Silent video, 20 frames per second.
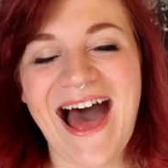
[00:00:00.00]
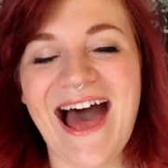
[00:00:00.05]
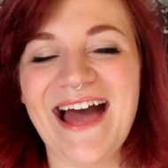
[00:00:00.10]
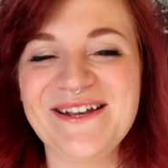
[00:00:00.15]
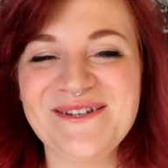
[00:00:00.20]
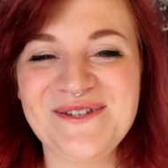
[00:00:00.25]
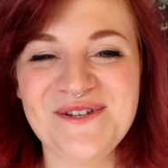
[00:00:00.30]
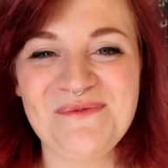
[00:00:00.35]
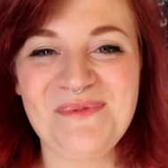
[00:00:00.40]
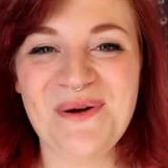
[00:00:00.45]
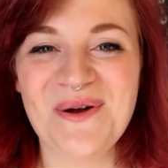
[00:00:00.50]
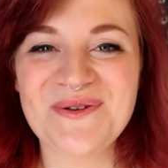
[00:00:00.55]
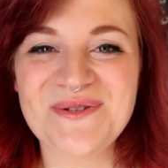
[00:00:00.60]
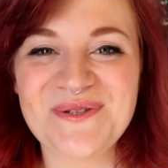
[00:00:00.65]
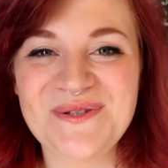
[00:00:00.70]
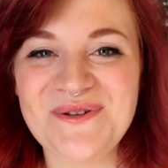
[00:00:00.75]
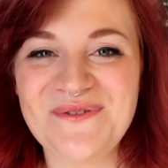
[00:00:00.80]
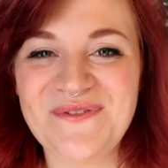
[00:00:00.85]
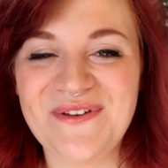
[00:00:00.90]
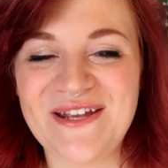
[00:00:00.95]
I do
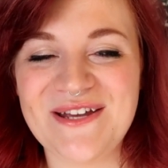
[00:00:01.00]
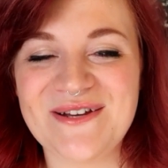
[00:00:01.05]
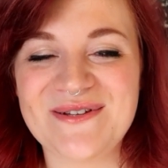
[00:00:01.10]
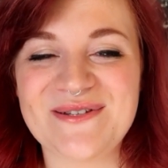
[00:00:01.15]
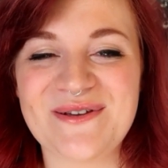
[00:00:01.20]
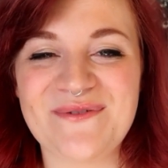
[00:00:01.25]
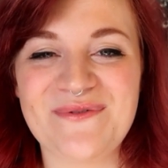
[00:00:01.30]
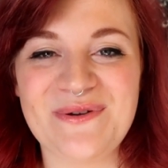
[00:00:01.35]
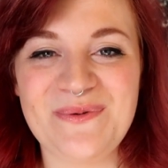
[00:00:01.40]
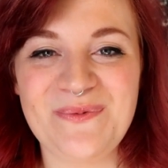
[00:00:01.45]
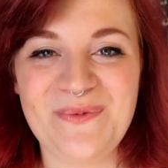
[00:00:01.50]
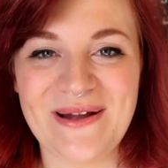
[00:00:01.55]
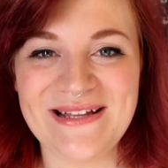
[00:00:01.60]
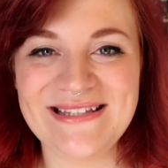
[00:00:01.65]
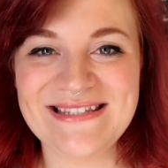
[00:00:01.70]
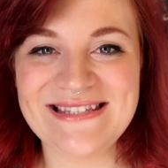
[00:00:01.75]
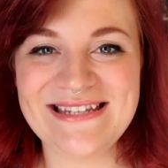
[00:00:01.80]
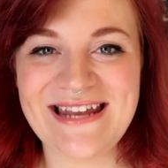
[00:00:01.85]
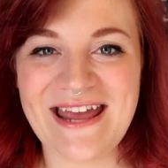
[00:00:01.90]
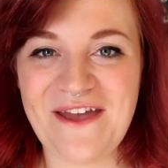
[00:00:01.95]
post new videos every
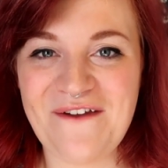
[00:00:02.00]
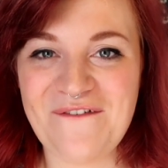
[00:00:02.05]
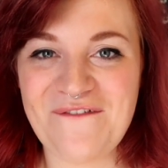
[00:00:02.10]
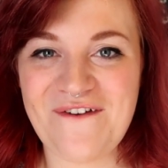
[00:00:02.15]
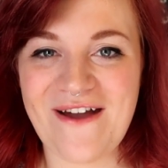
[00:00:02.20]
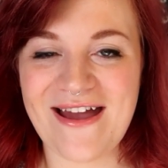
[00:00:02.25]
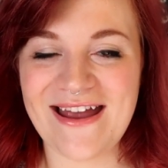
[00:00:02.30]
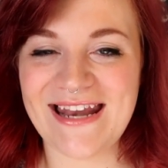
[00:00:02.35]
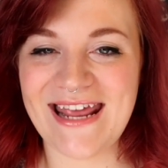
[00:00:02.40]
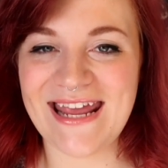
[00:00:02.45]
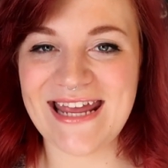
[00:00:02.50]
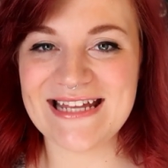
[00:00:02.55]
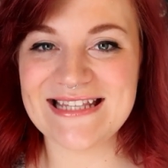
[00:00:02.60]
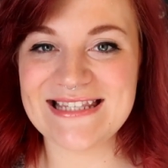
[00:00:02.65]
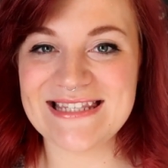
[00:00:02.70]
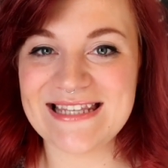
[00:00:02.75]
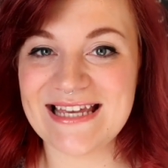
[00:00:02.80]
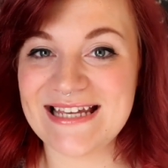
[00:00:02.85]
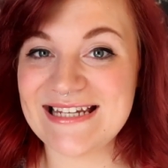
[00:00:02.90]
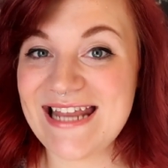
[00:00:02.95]
Wednesday, Friday,
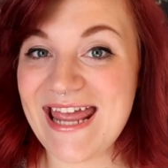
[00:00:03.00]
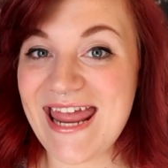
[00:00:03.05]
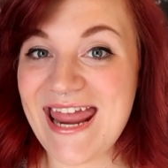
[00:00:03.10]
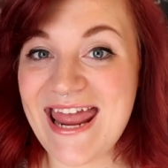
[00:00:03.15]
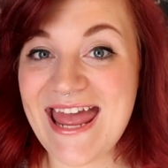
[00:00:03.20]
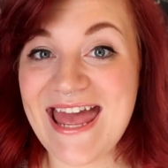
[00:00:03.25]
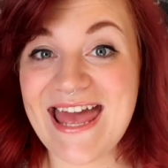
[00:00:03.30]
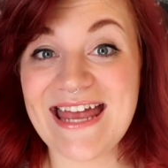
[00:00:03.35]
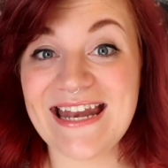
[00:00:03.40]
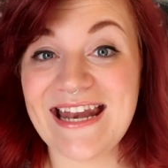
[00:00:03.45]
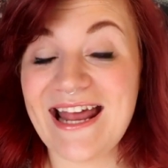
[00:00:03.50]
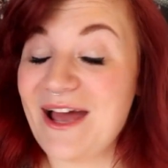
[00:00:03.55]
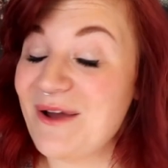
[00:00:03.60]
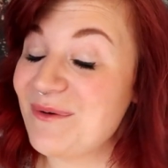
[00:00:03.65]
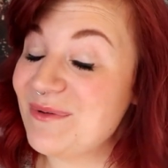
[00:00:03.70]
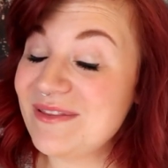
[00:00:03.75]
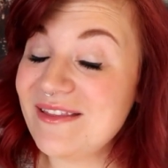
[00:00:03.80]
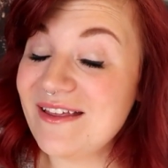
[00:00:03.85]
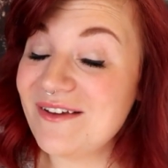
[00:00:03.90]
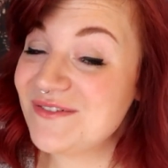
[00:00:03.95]
and Sunday, and
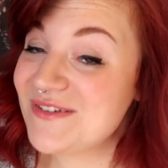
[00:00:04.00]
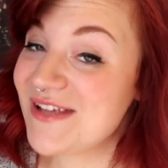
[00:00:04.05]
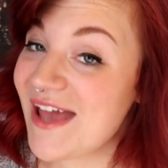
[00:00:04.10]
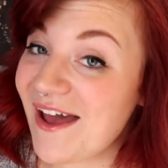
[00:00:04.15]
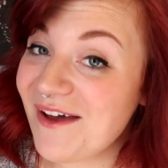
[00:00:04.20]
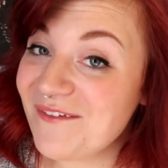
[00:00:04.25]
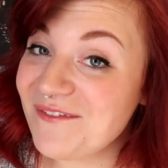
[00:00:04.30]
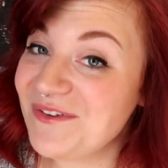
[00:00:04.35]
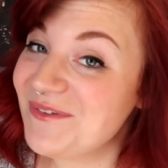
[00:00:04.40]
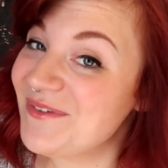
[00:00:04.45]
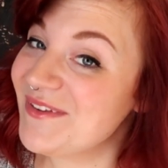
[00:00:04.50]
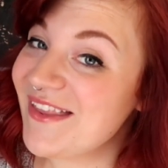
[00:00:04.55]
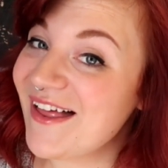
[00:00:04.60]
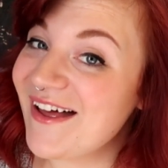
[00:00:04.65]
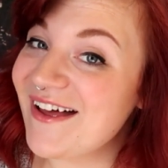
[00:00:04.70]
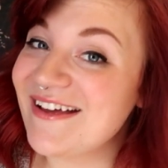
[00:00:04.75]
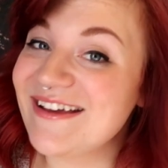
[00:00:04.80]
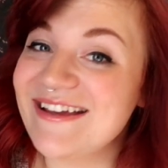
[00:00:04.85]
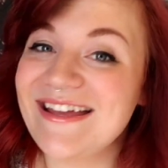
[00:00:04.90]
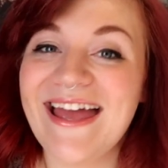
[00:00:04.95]
I would love to have you
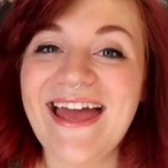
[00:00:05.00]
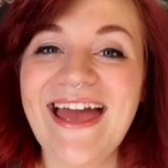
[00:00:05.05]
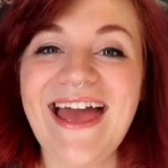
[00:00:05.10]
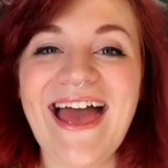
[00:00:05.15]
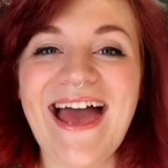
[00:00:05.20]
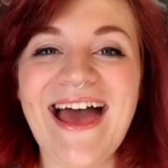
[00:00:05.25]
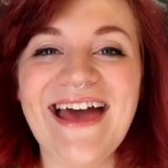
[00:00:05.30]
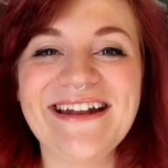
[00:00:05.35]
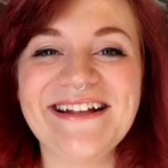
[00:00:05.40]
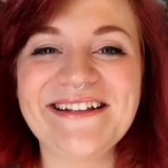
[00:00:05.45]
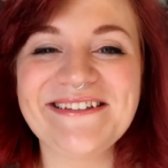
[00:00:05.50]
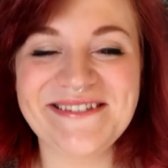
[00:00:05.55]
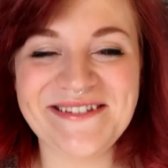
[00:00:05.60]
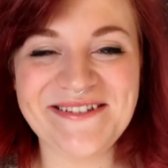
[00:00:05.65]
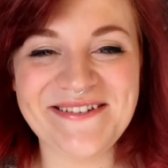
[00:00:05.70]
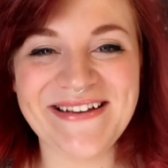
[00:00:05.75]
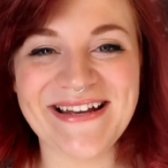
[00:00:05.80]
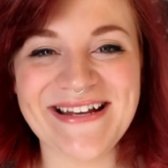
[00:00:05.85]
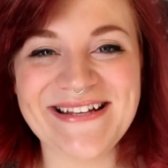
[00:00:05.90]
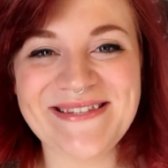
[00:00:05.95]
along. And I'll
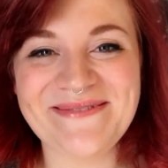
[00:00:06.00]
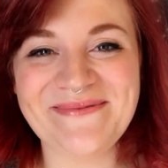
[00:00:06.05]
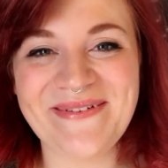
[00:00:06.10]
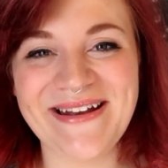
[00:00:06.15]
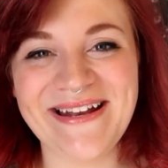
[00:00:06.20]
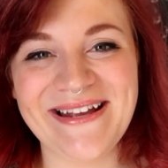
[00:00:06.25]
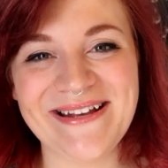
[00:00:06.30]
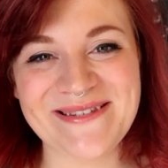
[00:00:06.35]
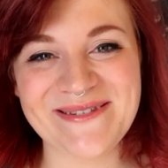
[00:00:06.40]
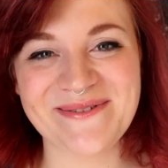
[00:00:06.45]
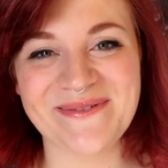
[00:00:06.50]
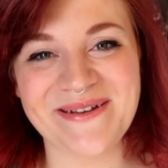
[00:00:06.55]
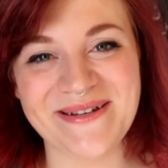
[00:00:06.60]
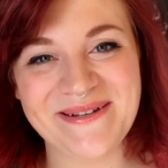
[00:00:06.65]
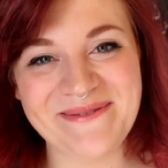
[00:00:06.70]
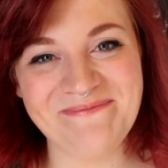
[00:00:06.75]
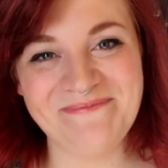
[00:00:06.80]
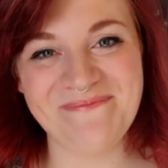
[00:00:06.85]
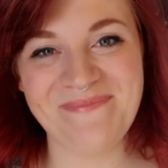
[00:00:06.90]
see you guys in my next one.